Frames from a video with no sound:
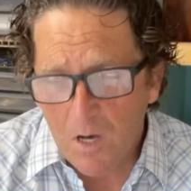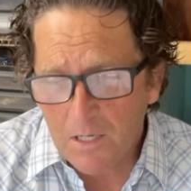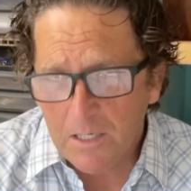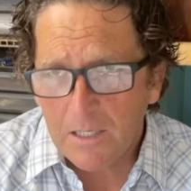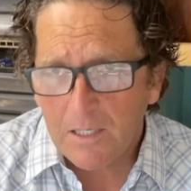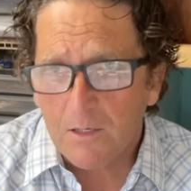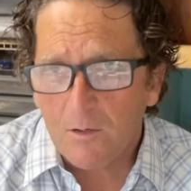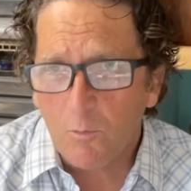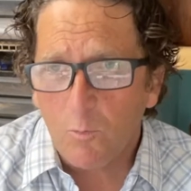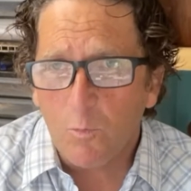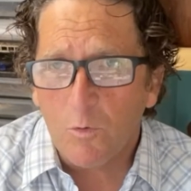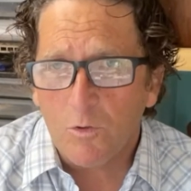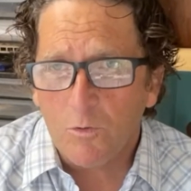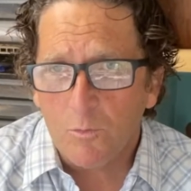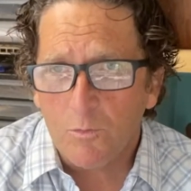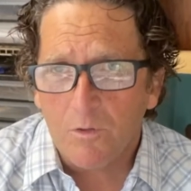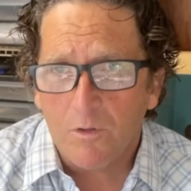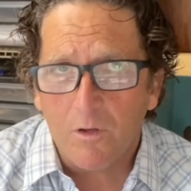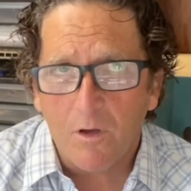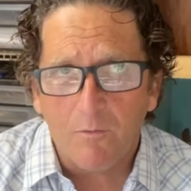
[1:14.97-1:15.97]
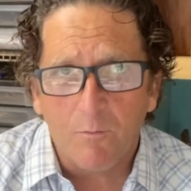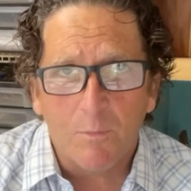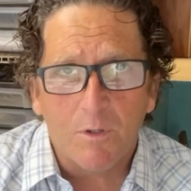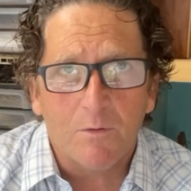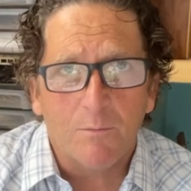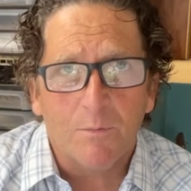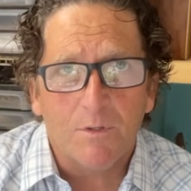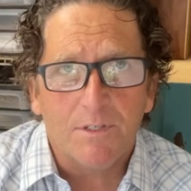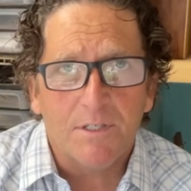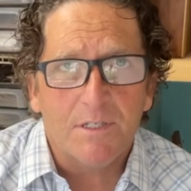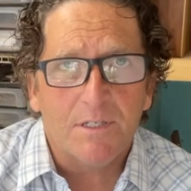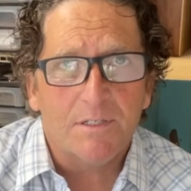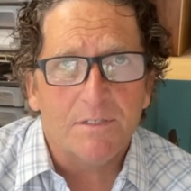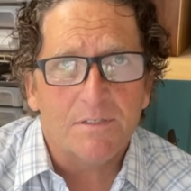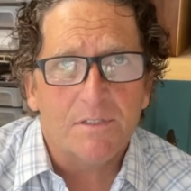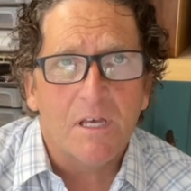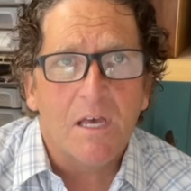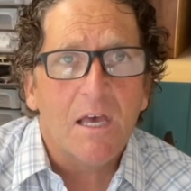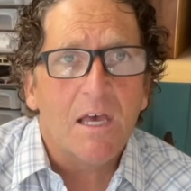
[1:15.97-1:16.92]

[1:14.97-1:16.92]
in, worked with the government of Belize,